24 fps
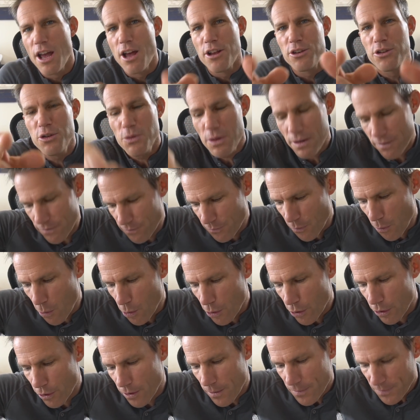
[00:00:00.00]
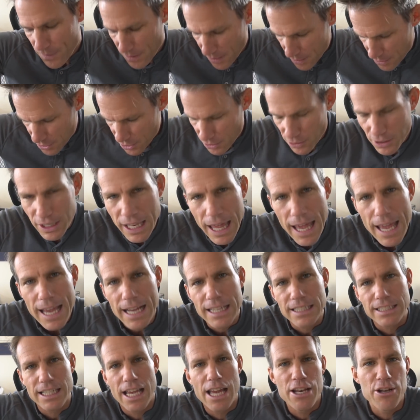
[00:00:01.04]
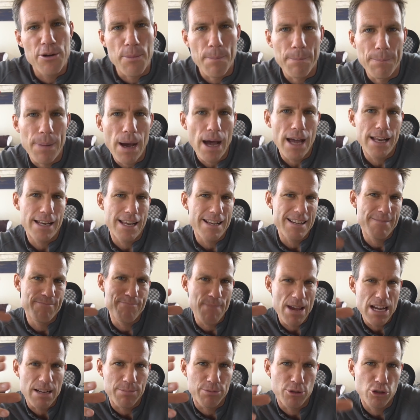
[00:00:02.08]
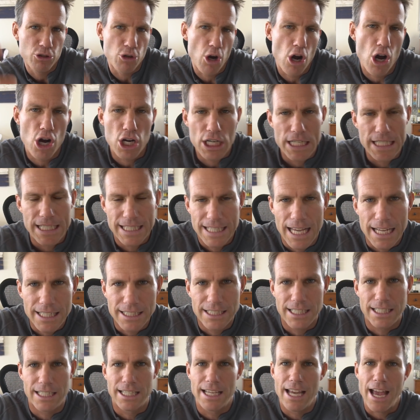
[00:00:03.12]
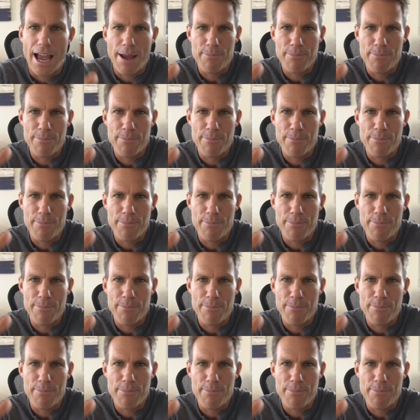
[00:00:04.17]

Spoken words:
Do it for your legs and your butt. Make them strong and sexy.